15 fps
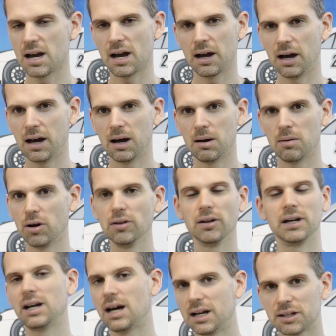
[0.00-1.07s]

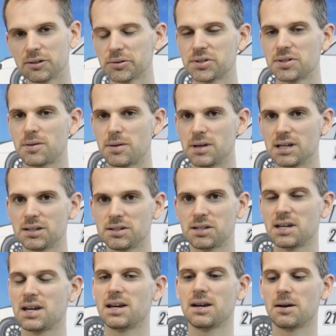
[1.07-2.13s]
online articles and
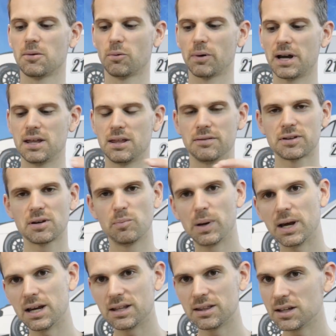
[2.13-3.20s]
things where they've
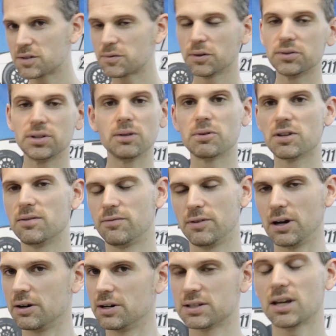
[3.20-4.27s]
compared this filter with
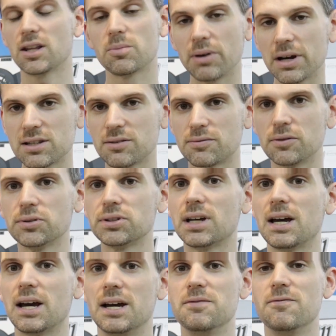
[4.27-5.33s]
various other brands of
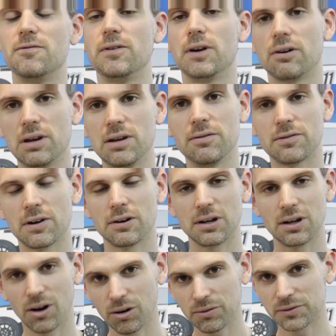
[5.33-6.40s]
filter, and very,
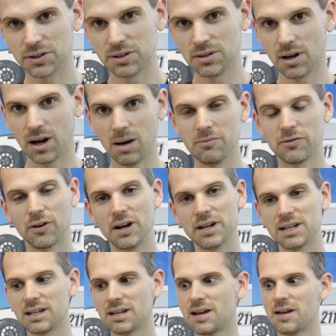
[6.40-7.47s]
very often I'm
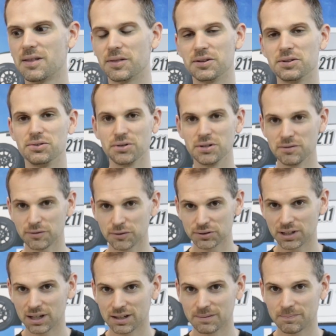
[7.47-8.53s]
finding the
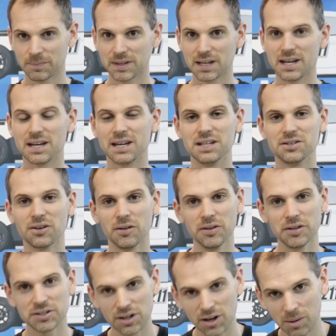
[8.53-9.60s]
Unifilter is on
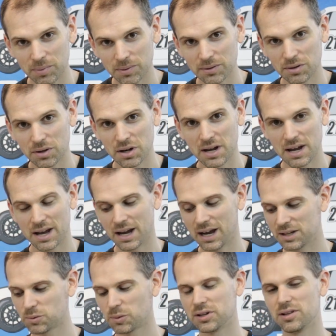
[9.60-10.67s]
the top
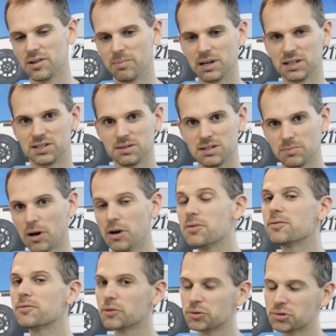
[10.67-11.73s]
as one of the best in
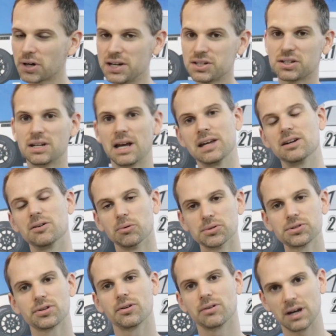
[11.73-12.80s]
both filtration and
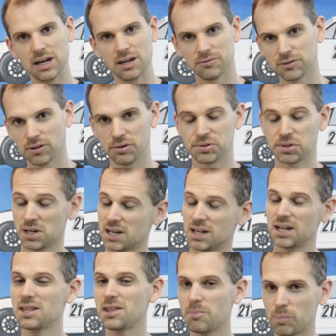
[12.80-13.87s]
also airflow, so you're
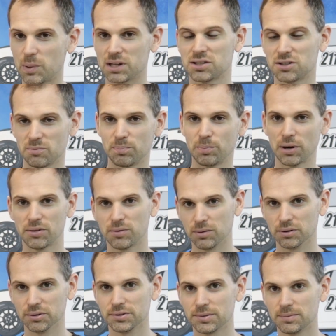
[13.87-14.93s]
getting the best of both
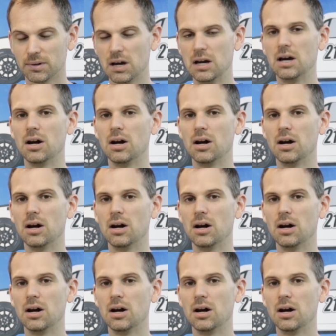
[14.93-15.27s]
worlds.